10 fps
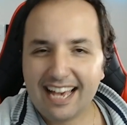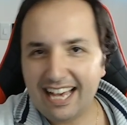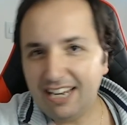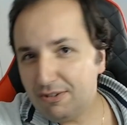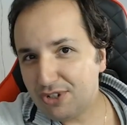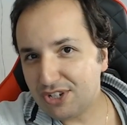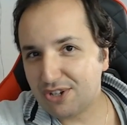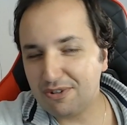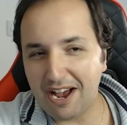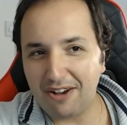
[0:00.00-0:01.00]
Hello chess
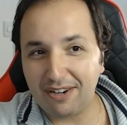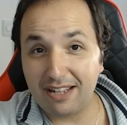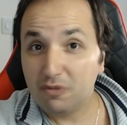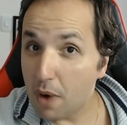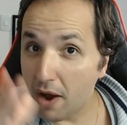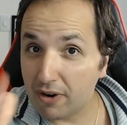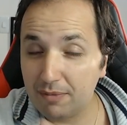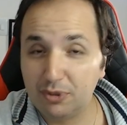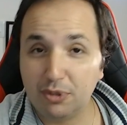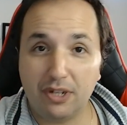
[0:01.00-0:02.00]
crowd, and
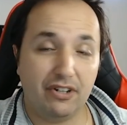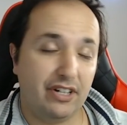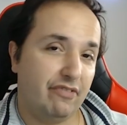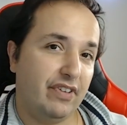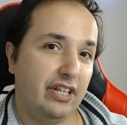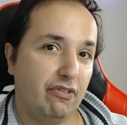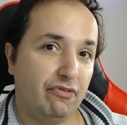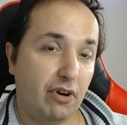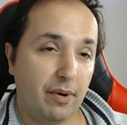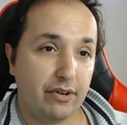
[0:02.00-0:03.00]
welcome to another video
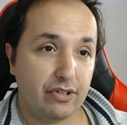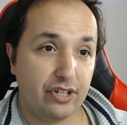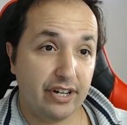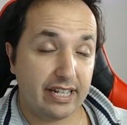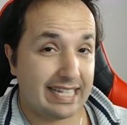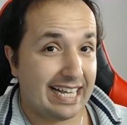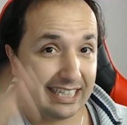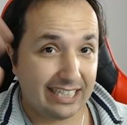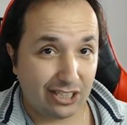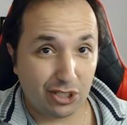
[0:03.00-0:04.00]
from our series
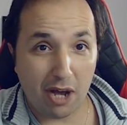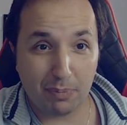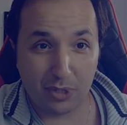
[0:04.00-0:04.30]
The Top